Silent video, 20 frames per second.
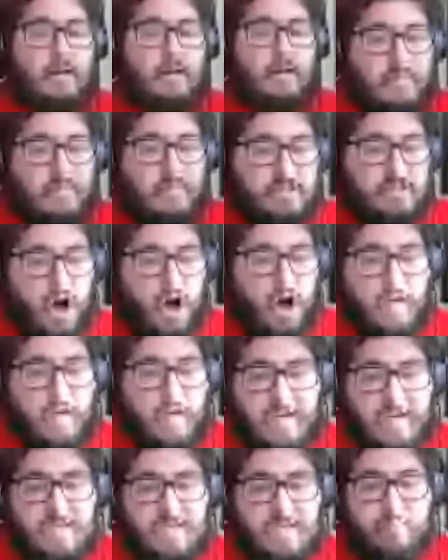This
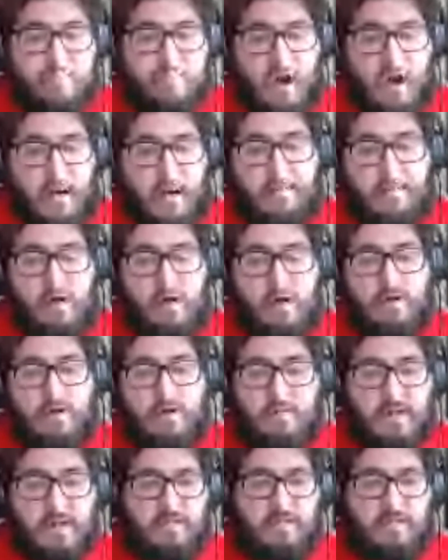offense is probably going to
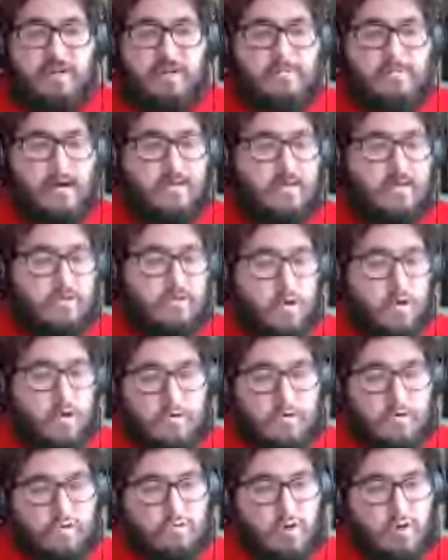be inefficient, but I think they're going
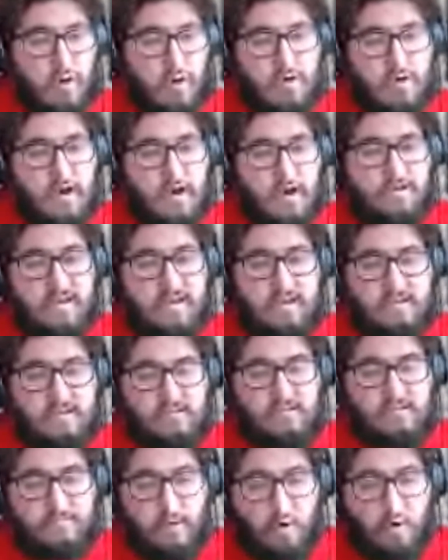to throw enough to
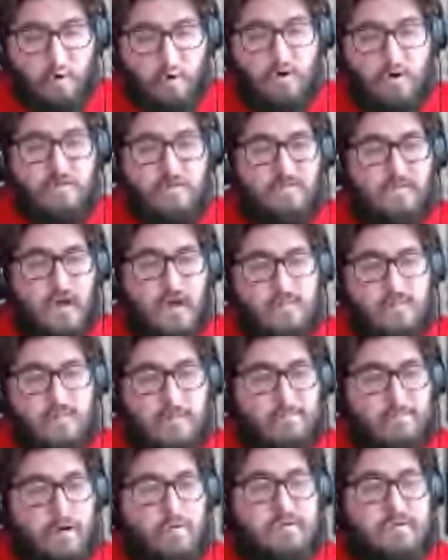support the volume
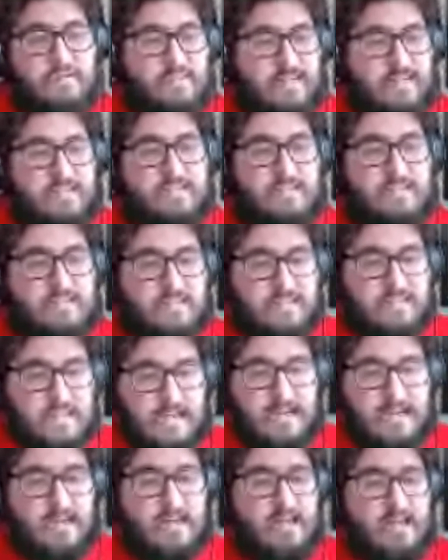that Bowens needs to
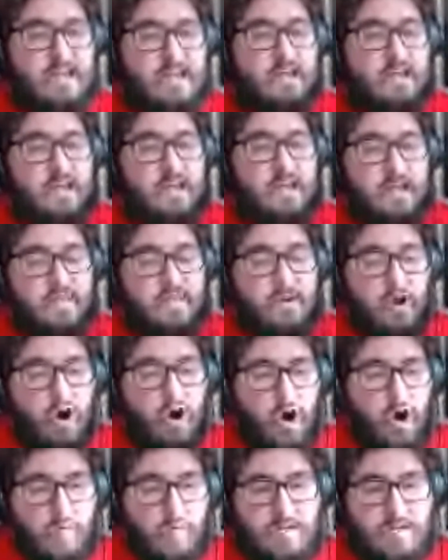succeed. They're
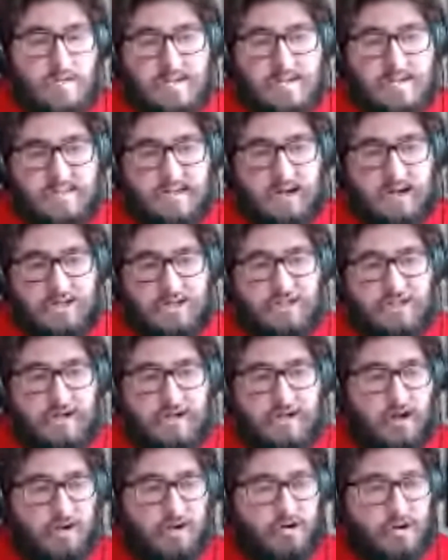almost a
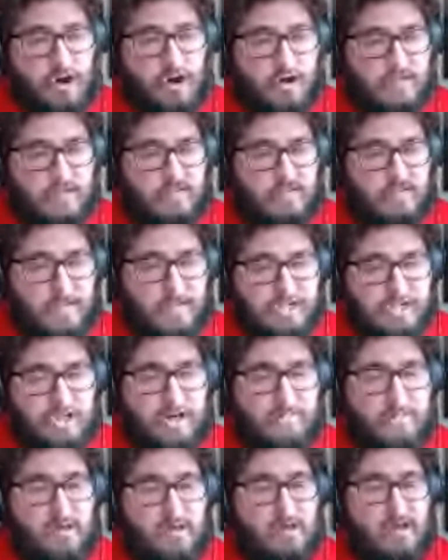touchdown underdog in this
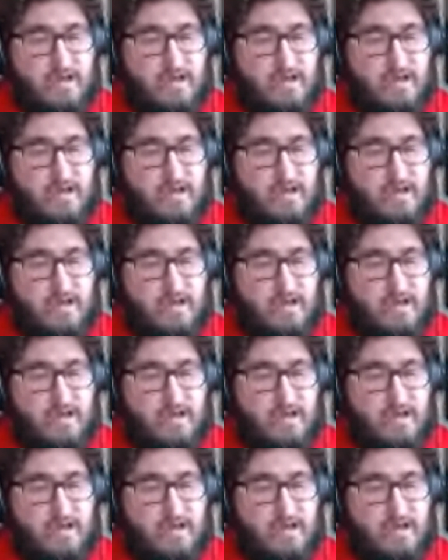matchup.